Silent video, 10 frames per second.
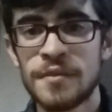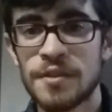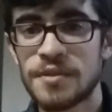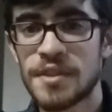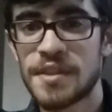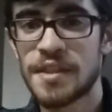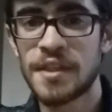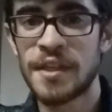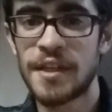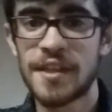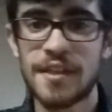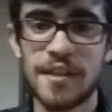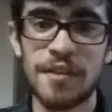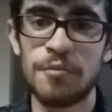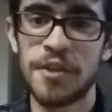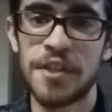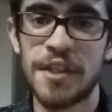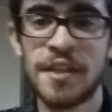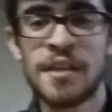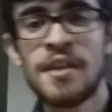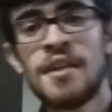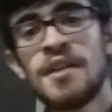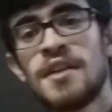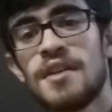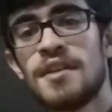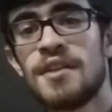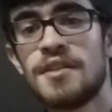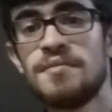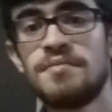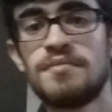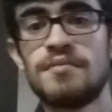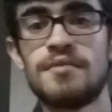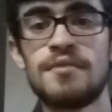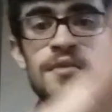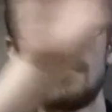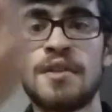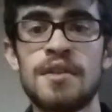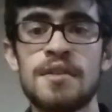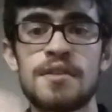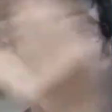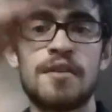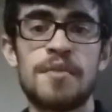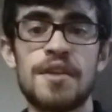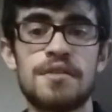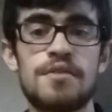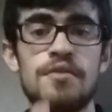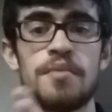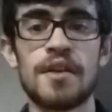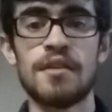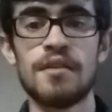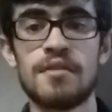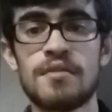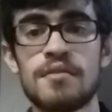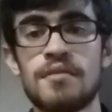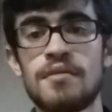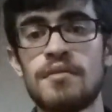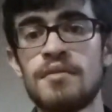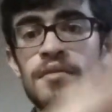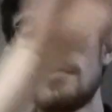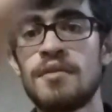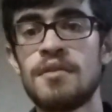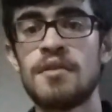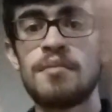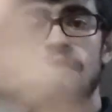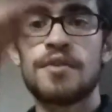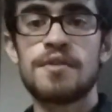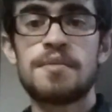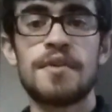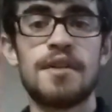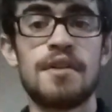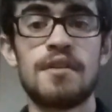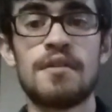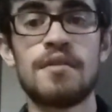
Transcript: Don't just sit there and wonder. It's going to be a 2-pedal Prospin,